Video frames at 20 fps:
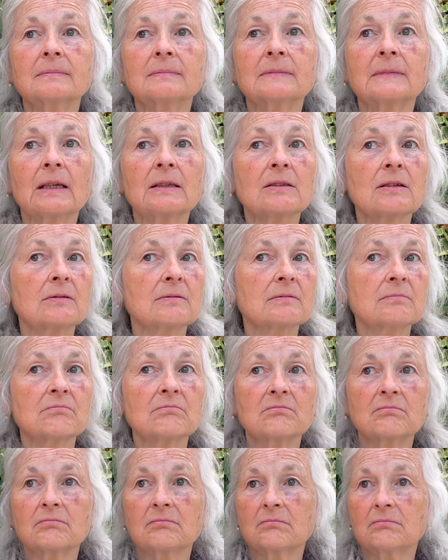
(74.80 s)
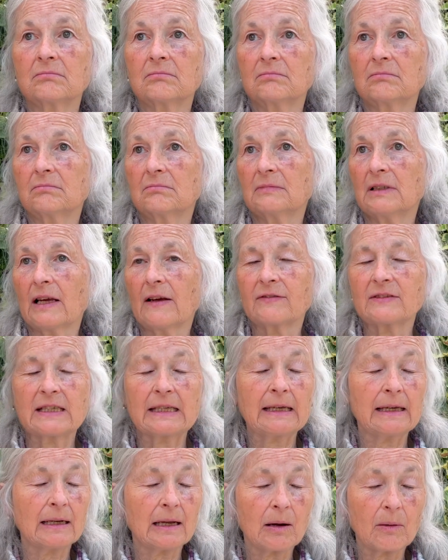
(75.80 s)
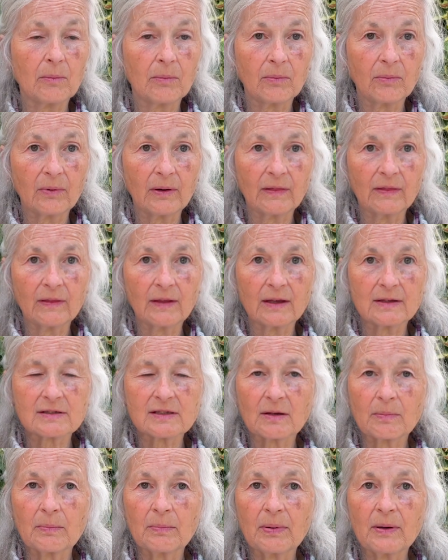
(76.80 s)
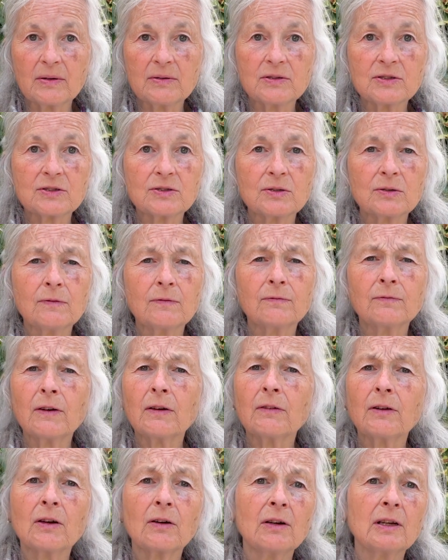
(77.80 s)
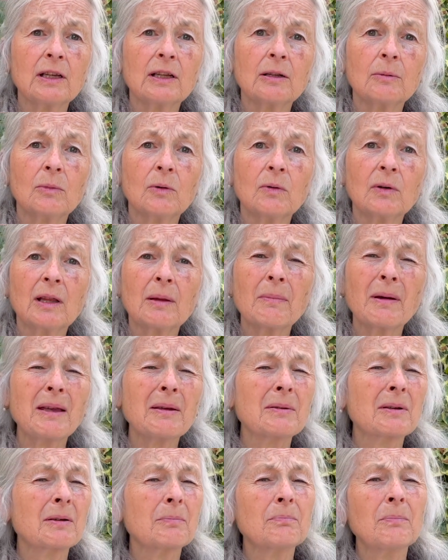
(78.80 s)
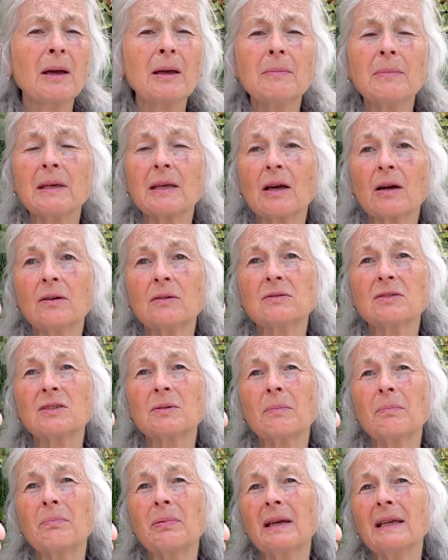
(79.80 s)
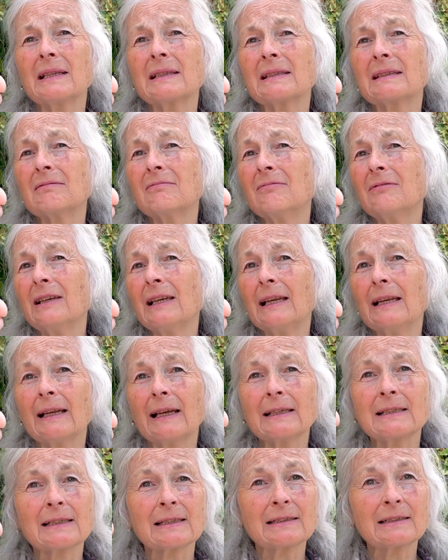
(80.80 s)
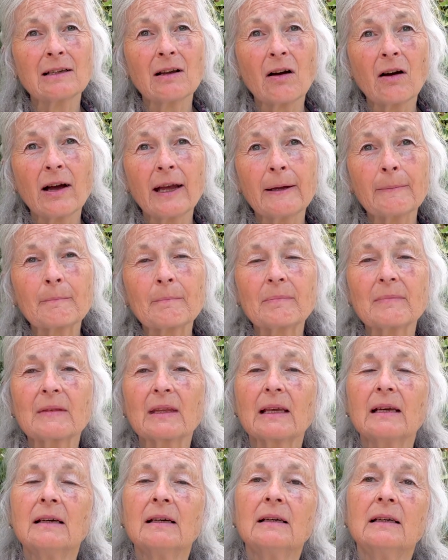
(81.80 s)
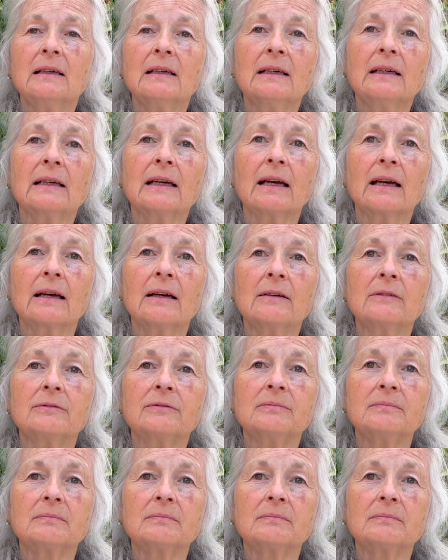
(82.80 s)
they don't they have to get up when they're supposed to, very early in the morning, may, maybe go to bed really late at night, have